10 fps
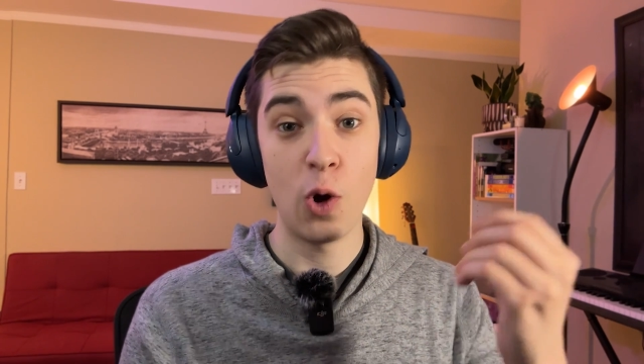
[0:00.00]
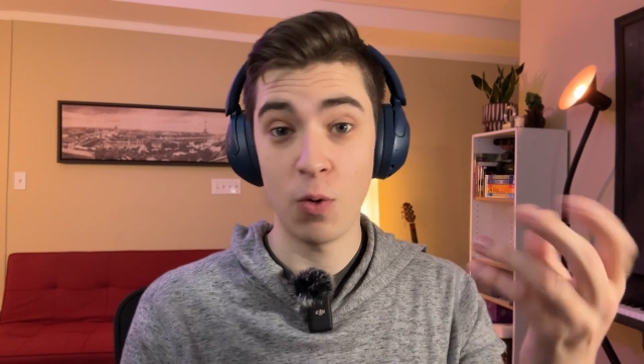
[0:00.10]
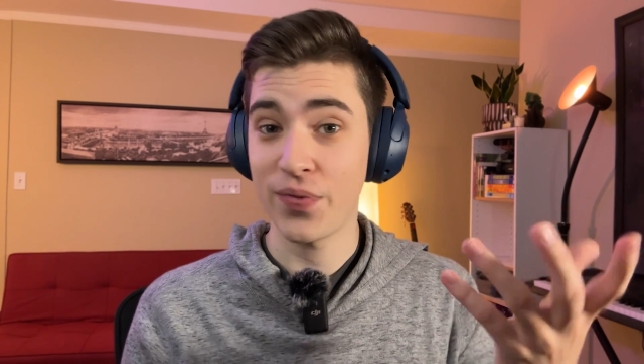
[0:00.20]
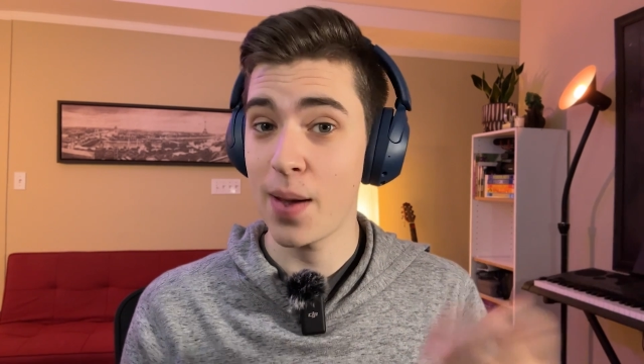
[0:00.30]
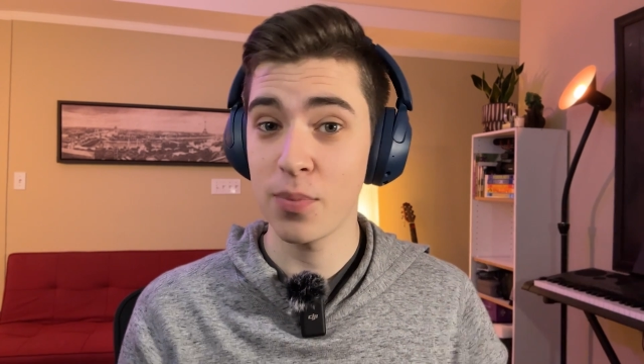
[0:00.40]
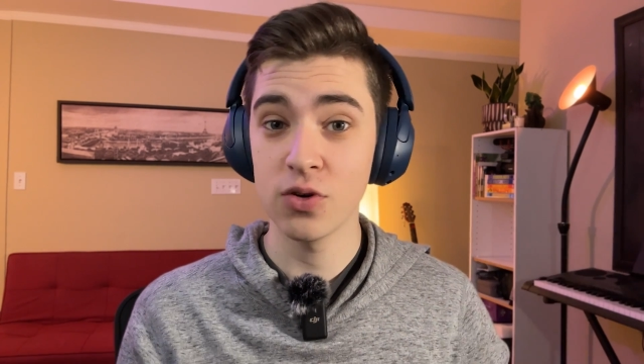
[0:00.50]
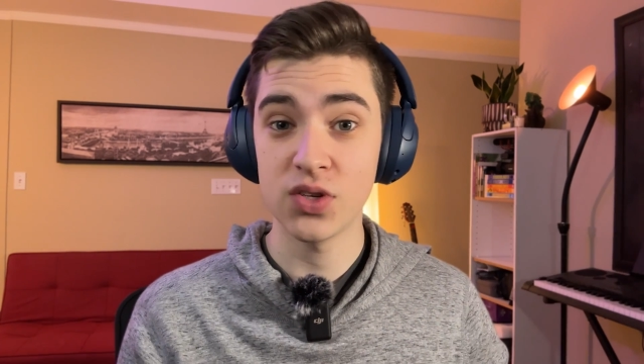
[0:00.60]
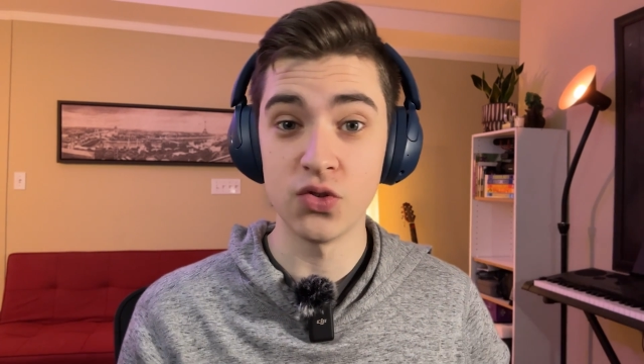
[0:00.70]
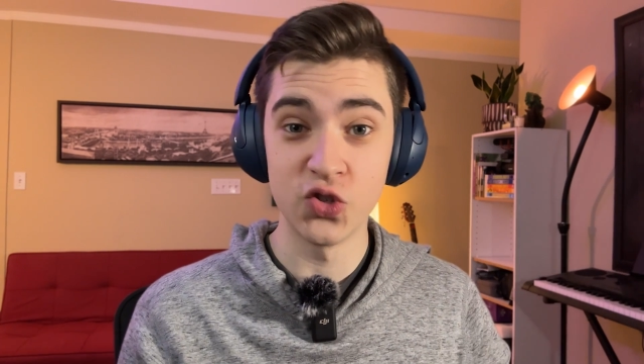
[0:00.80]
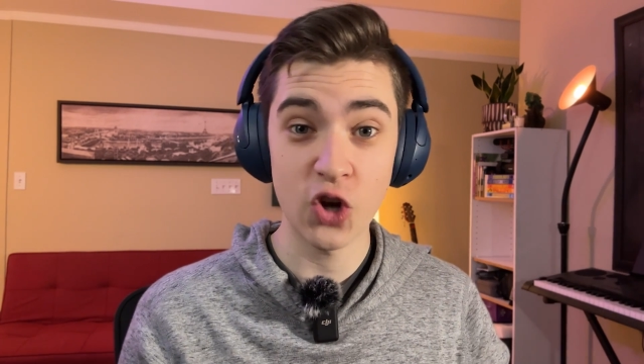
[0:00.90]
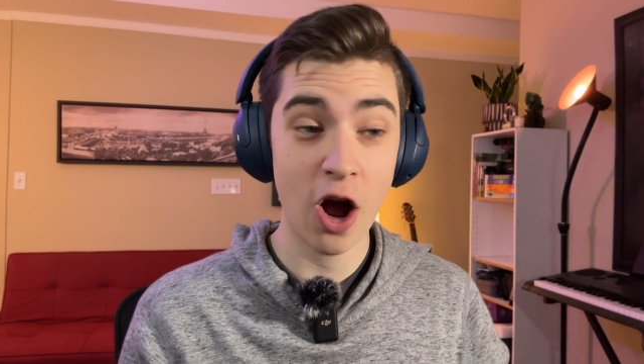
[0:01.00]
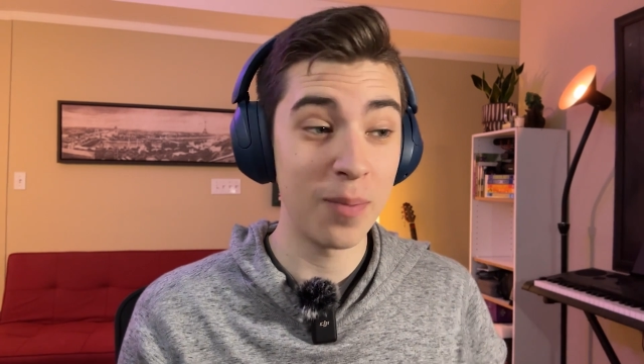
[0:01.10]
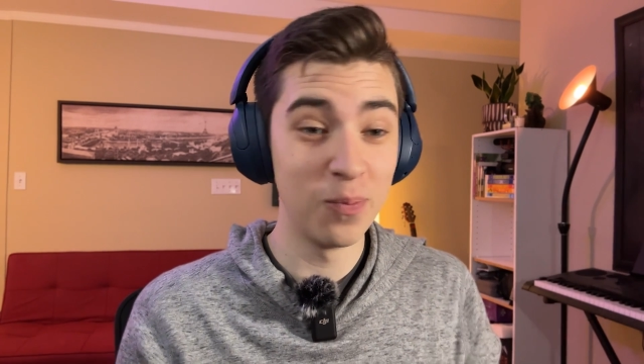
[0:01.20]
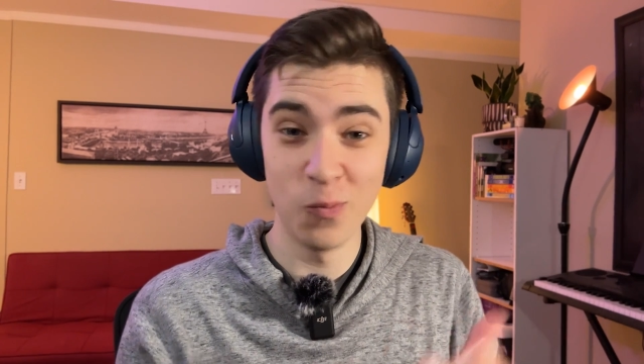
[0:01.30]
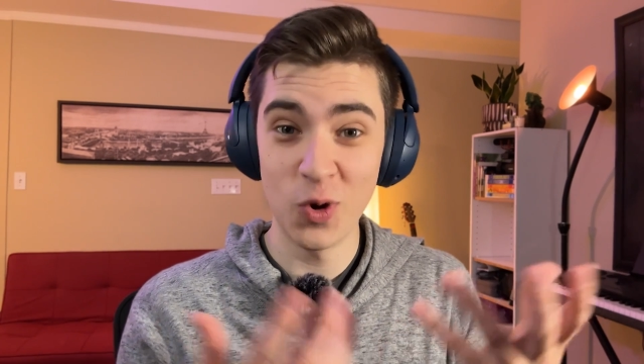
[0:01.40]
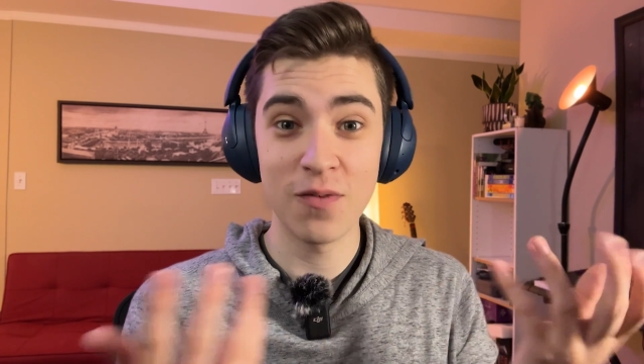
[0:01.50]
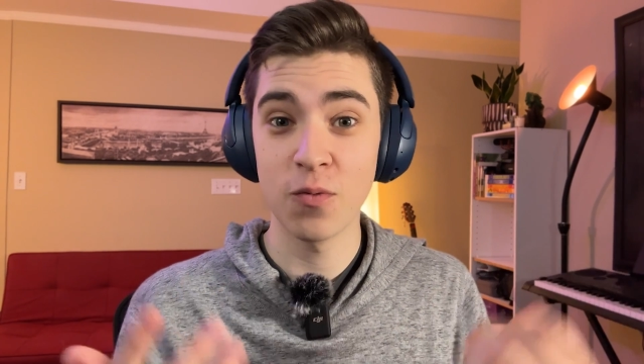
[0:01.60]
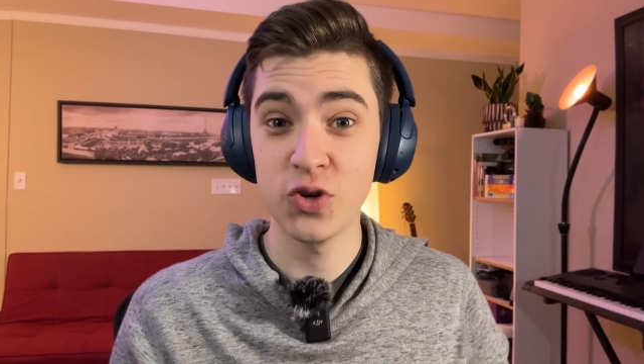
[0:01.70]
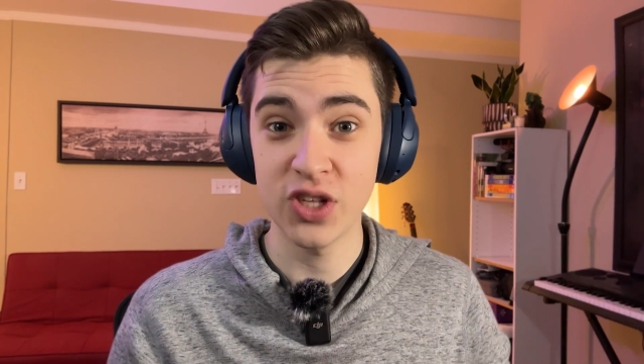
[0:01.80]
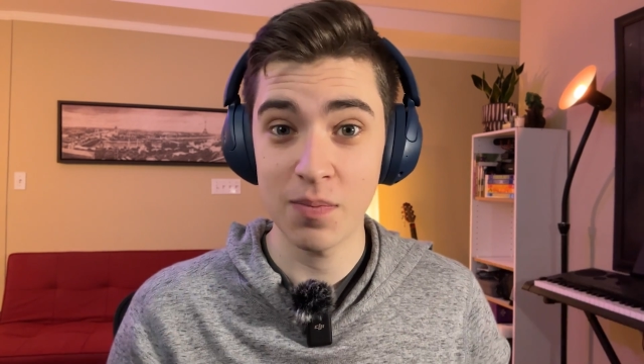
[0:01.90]
what that person's job would have
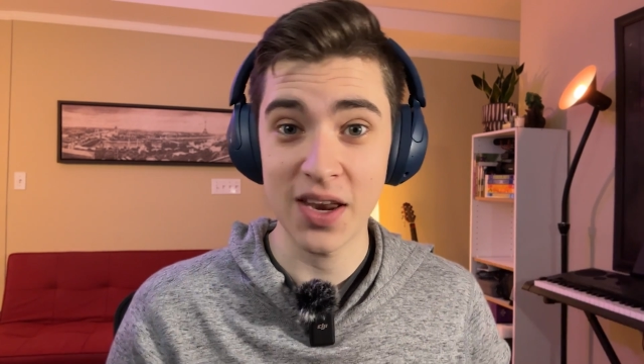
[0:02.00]
originally